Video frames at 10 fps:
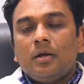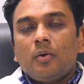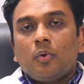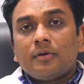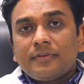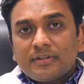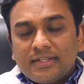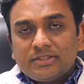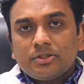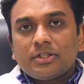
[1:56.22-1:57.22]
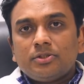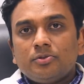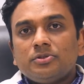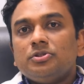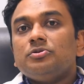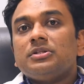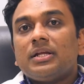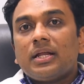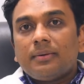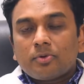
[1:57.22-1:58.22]
One of the things you can do is use an
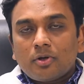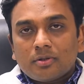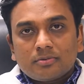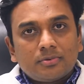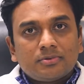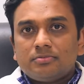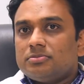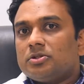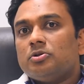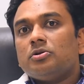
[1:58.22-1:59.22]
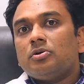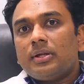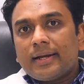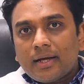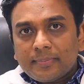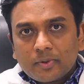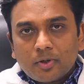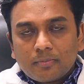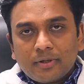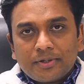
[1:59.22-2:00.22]
alarm clock, the good old alarm
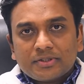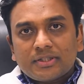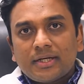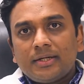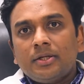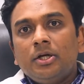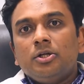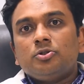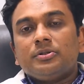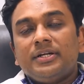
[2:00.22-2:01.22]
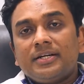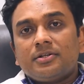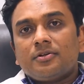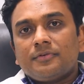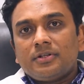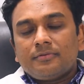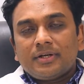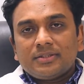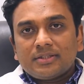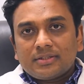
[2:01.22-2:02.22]
clock by your side to get rid of the
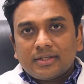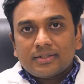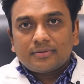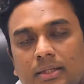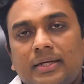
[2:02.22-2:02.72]
device at night. The